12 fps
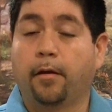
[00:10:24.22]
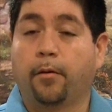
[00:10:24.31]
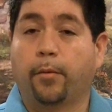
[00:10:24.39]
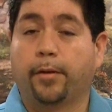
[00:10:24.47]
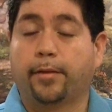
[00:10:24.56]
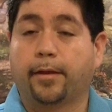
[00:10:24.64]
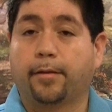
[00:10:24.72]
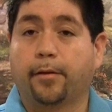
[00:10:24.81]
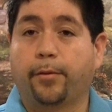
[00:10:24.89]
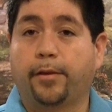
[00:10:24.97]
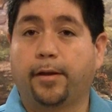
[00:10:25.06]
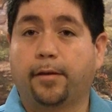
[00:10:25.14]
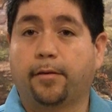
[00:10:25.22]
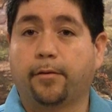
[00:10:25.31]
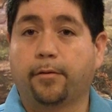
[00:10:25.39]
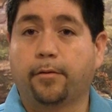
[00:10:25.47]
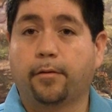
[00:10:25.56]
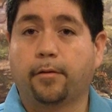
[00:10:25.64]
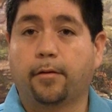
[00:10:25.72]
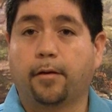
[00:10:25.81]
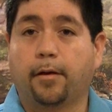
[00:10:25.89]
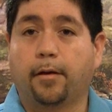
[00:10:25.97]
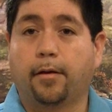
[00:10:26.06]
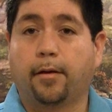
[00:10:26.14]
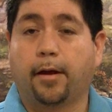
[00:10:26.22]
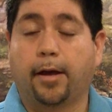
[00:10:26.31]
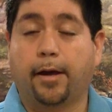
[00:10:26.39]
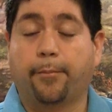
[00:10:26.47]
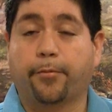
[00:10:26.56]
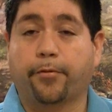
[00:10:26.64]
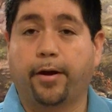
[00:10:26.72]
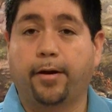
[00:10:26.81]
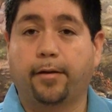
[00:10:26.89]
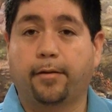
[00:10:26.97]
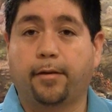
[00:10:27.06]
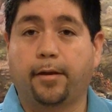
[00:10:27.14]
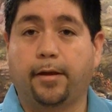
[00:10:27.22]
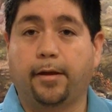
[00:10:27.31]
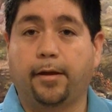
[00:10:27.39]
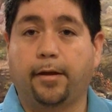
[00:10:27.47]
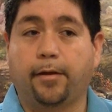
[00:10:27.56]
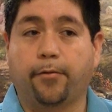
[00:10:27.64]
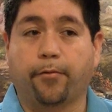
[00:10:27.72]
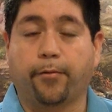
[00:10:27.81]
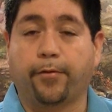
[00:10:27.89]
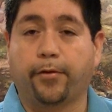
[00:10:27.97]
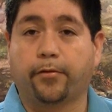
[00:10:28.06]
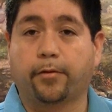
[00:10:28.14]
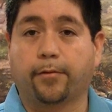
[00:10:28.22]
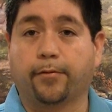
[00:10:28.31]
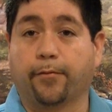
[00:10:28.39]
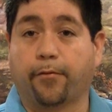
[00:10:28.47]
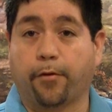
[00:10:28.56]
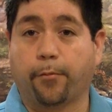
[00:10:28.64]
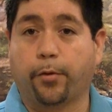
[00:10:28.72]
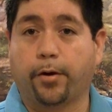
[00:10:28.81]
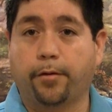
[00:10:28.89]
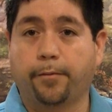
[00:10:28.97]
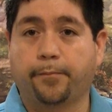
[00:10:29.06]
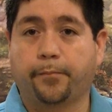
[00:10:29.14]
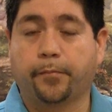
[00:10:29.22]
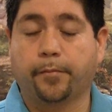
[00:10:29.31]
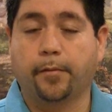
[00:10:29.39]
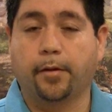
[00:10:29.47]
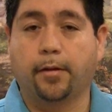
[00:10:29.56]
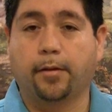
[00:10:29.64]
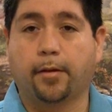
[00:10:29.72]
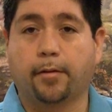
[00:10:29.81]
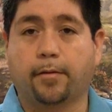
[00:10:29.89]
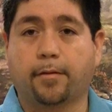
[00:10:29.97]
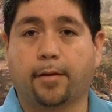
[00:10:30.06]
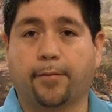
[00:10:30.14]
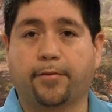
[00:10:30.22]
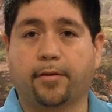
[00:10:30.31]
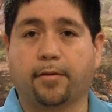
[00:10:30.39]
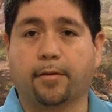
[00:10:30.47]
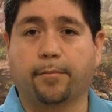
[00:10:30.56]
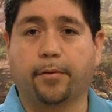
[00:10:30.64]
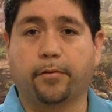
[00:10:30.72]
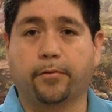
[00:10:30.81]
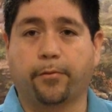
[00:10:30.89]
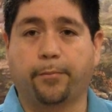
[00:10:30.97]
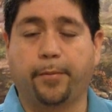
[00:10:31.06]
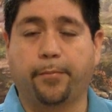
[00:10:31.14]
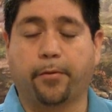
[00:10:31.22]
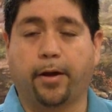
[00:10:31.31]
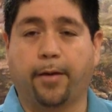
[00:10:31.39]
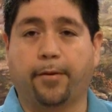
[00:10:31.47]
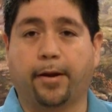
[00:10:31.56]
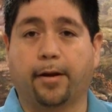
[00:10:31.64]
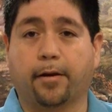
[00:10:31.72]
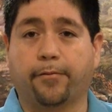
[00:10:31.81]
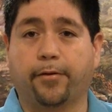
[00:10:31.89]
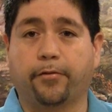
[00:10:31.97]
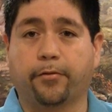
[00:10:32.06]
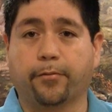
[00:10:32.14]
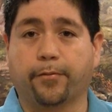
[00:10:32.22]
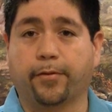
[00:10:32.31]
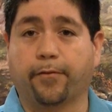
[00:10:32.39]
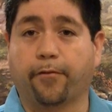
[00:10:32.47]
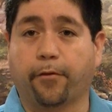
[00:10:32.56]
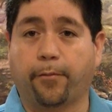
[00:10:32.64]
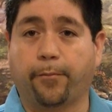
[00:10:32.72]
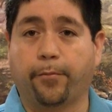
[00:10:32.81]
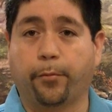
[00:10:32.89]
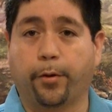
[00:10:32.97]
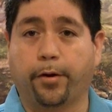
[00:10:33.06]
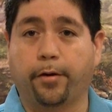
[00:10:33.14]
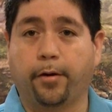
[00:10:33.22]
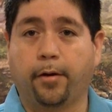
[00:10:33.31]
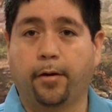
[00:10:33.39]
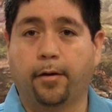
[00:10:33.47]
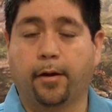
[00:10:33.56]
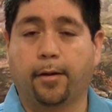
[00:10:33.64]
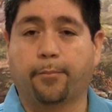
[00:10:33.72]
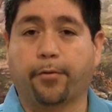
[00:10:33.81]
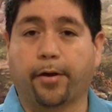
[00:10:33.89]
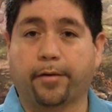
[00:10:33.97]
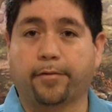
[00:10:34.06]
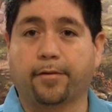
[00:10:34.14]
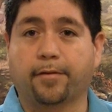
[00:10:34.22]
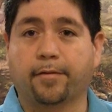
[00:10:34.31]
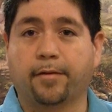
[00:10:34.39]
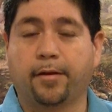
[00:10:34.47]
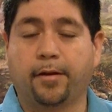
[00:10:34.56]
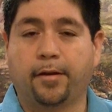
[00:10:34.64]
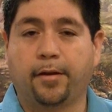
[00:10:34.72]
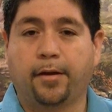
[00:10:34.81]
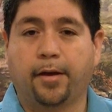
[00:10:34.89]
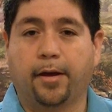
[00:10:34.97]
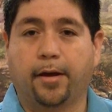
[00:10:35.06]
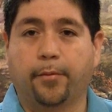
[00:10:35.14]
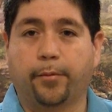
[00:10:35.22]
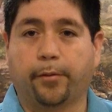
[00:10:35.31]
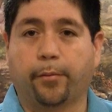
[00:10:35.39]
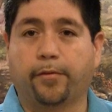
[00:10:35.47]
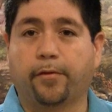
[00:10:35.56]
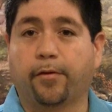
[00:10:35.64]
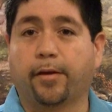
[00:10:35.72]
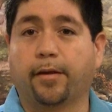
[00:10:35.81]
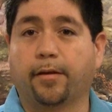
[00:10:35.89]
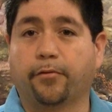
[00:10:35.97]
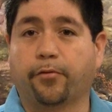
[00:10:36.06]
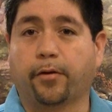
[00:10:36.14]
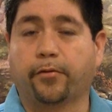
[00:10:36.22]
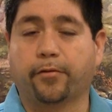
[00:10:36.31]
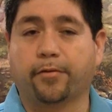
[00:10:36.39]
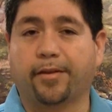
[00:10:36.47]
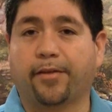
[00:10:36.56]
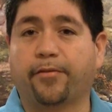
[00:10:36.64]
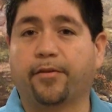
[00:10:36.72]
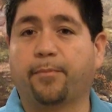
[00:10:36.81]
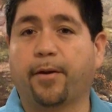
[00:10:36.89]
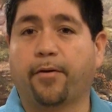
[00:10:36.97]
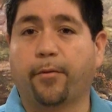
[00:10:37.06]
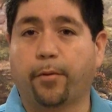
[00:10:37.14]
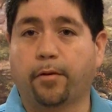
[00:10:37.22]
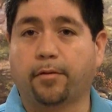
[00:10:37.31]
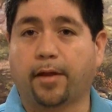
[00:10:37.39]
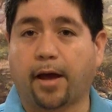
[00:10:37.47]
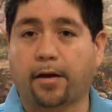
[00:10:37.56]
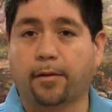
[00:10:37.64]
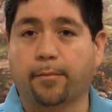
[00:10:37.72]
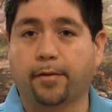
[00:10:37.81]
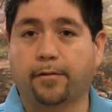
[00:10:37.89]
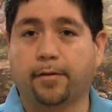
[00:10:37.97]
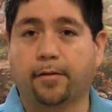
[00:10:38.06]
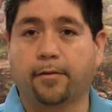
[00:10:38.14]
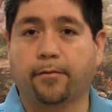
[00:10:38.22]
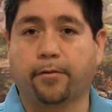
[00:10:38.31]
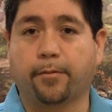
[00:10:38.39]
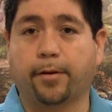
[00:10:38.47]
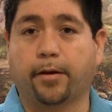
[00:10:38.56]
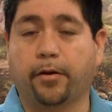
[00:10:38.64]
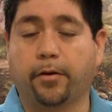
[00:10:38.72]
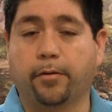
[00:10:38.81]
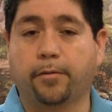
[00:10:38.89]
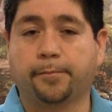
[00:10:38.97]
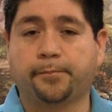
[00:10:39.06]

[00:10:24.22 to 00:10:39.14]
One thing that we did do, I upgraded the revision of the firmware, and I've seen some posts where people are having a lot of issues with the firmware process. When I went to look at the instructions, nothing's very well documented from YN-E.